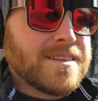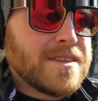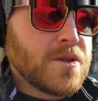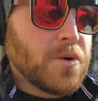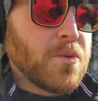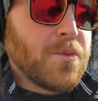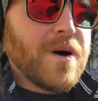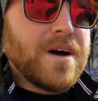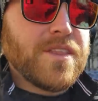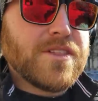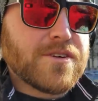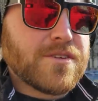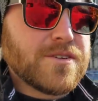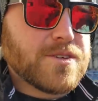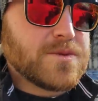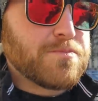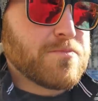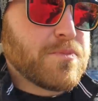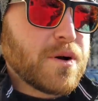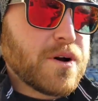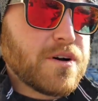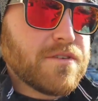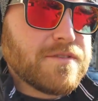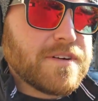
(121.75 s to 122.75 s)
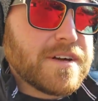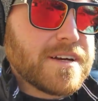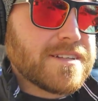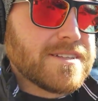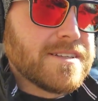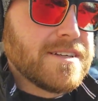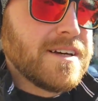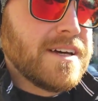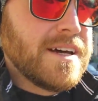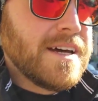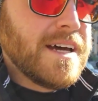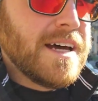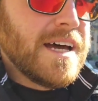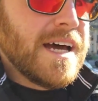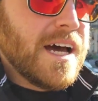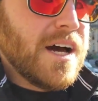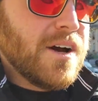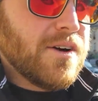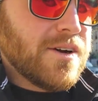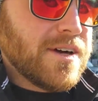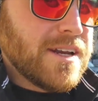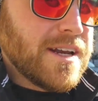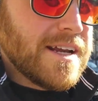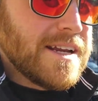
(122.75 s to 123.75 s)
the weather is perfect.
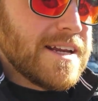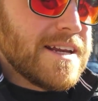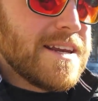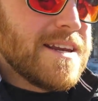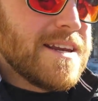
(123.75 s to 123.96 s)
How could I